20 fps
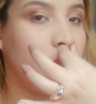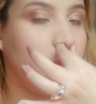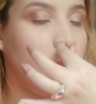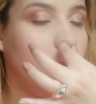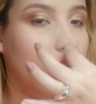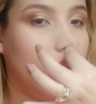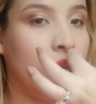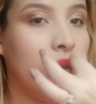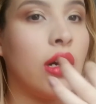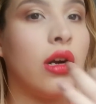
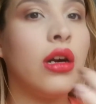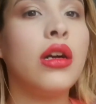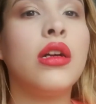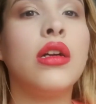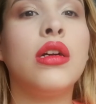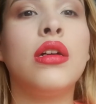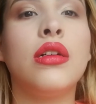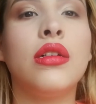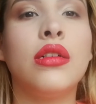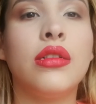bigger
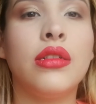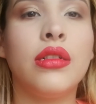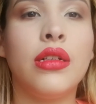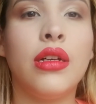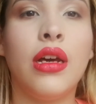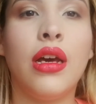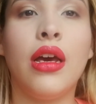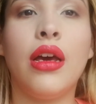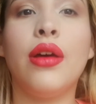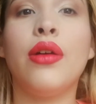
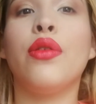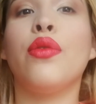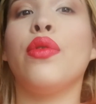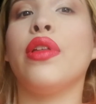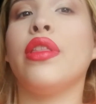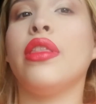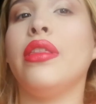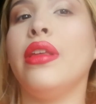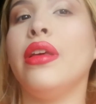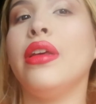
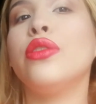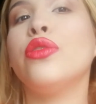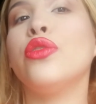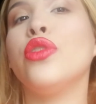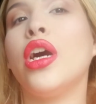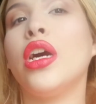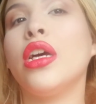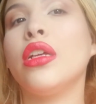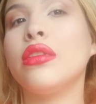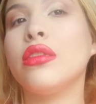with this
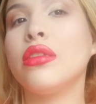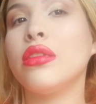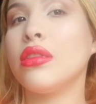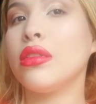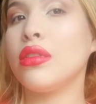one.